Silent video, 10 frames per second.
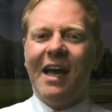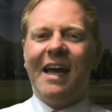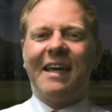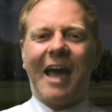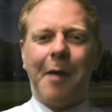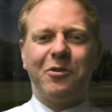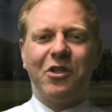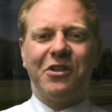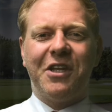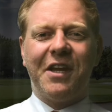
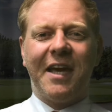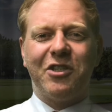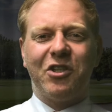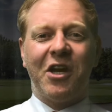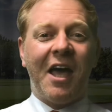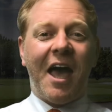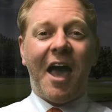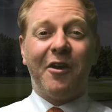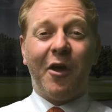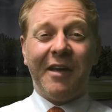captured the nation
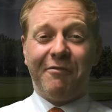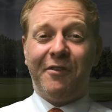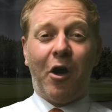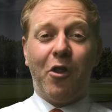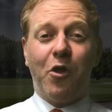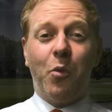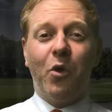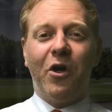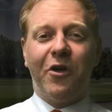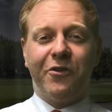and if not the
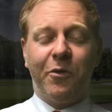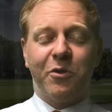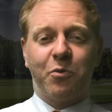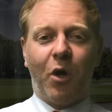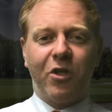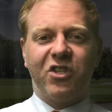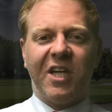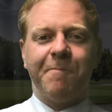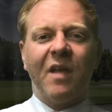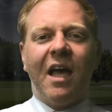world that was
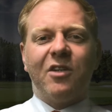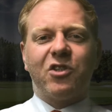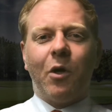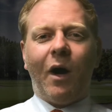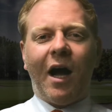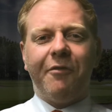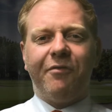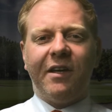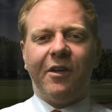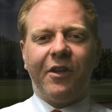watching. So I
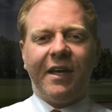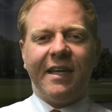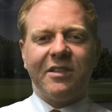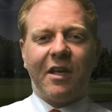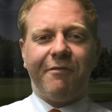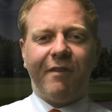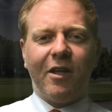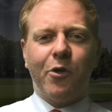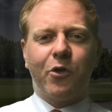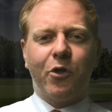feel that his
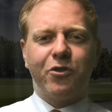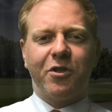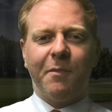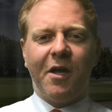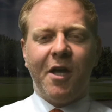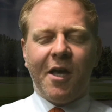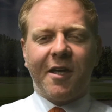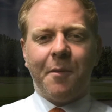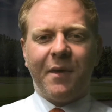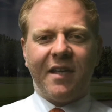fellow countrymen
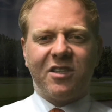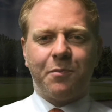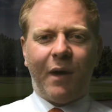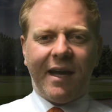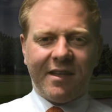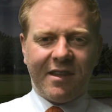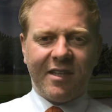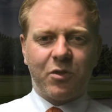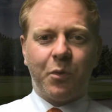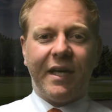can be inspired
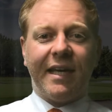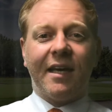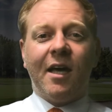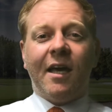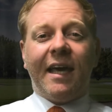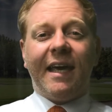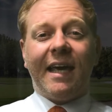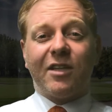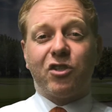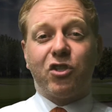this week. He
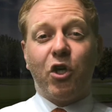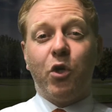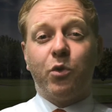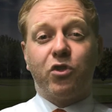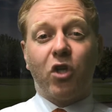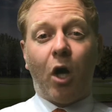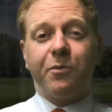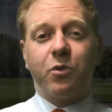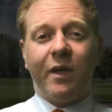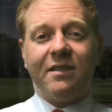has 2 top
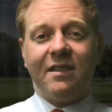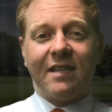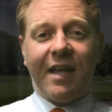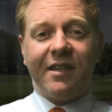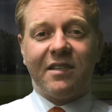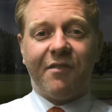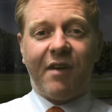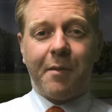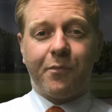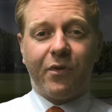20s at this
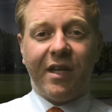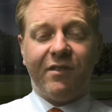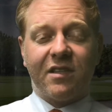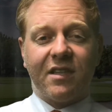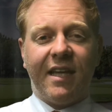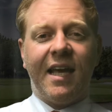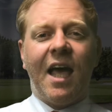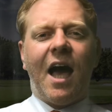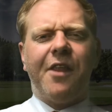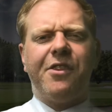event previously.
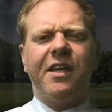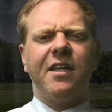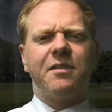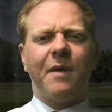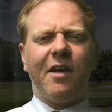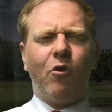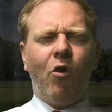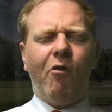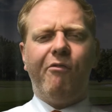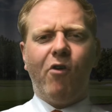I think he's made
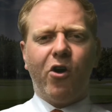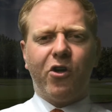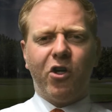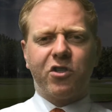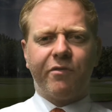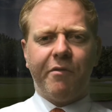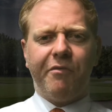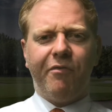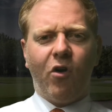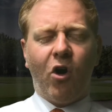all 4 cuts from
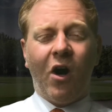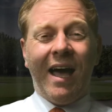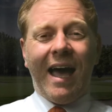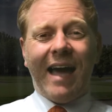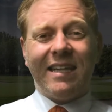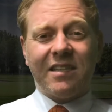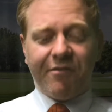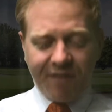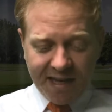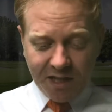4, and he's
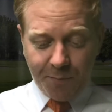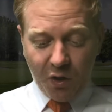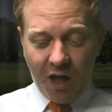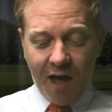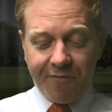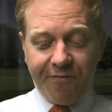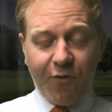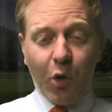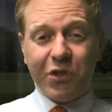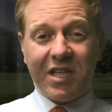available at
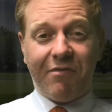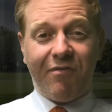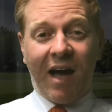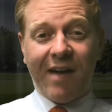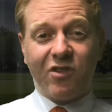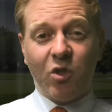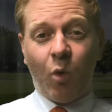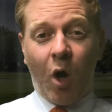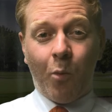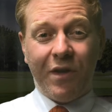45 to
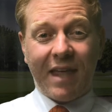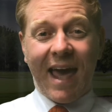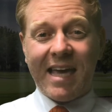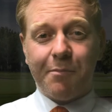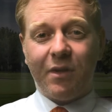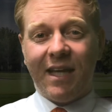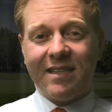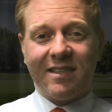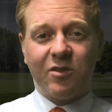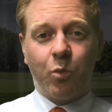1 with 8
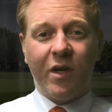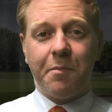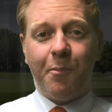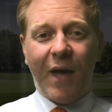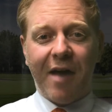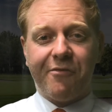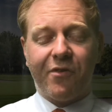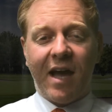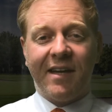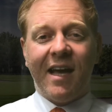places with
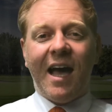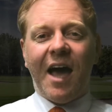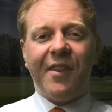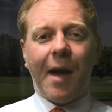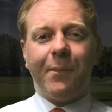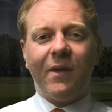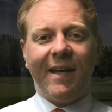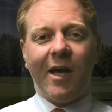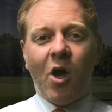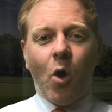Betfred, and that
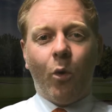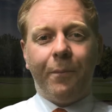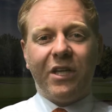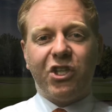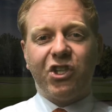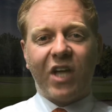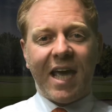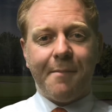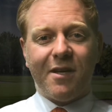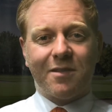player will be
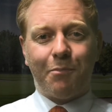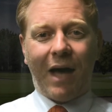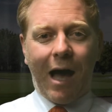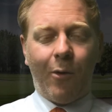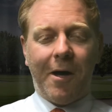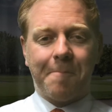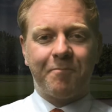Seamus Power.